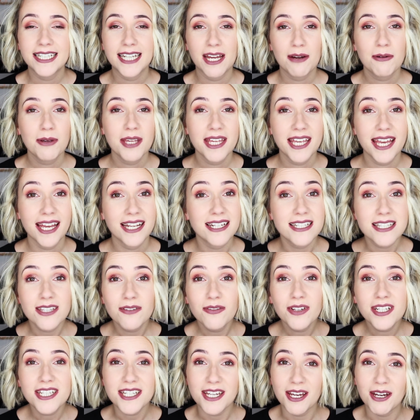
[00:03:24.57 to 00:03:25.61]
Now we can get into
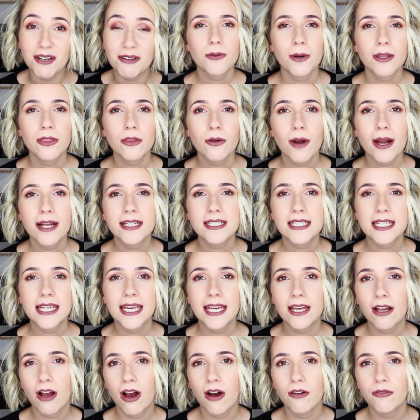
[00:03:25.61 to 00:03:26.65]
the video. So I thought I'd
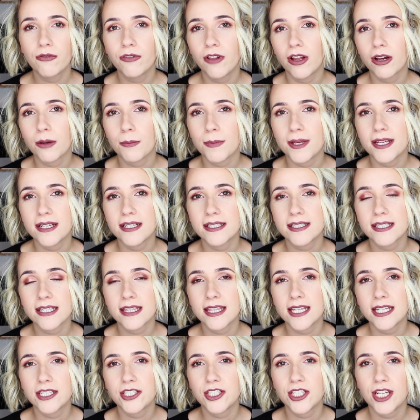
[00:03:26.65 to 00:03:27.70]
kick off Vlogmas
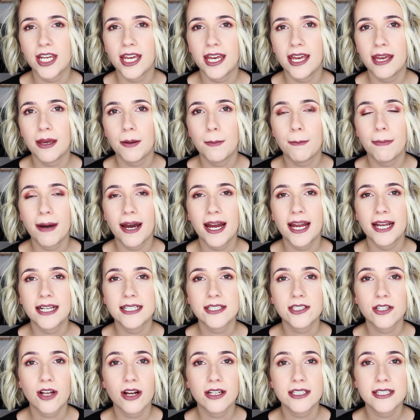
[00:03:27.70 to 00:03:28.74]
this year by
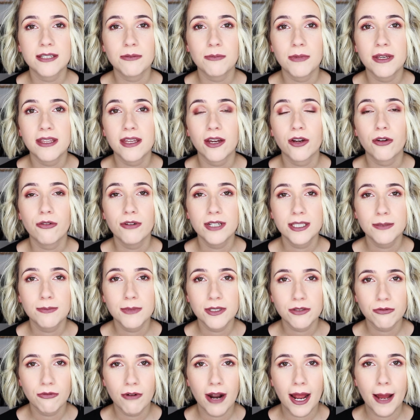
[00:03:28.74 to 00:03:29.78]
starting with a
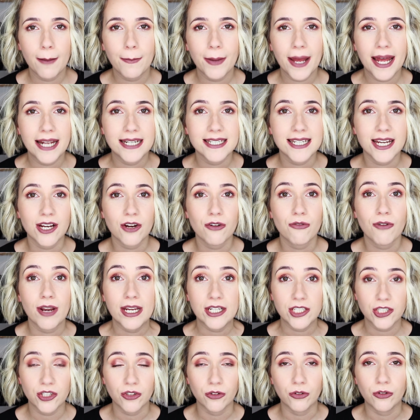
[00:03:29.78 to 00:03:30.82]
Christmas wrap and
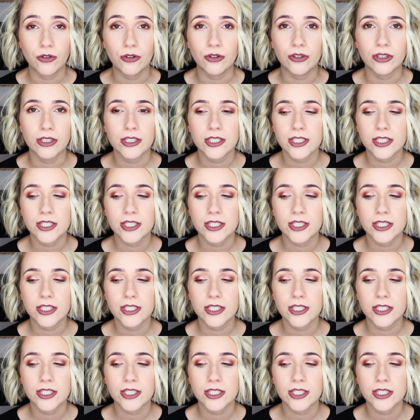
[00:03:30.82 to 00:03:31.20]
decoration haul.